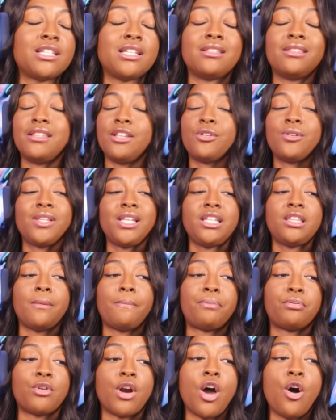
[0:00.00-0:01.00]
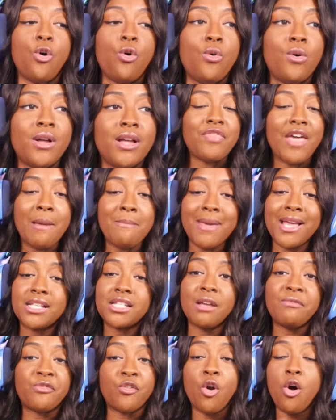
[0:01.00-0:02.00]
the literally the pro that makes
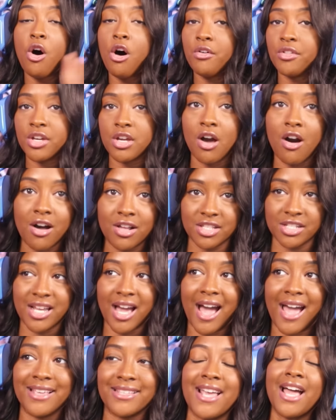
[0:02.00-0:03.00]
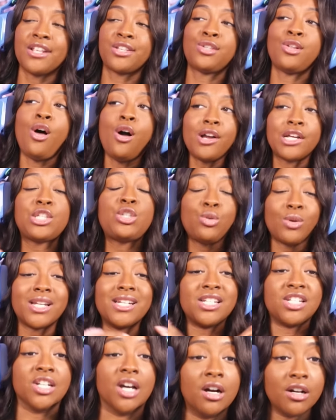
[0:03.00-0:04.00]
up for all the cons, guys. As long as you can
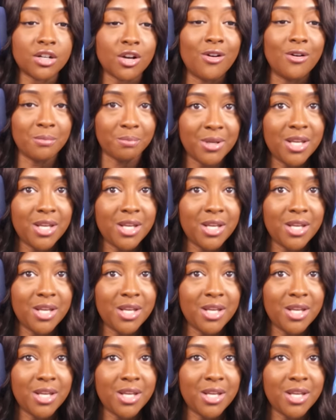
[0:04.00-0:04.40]
dunk on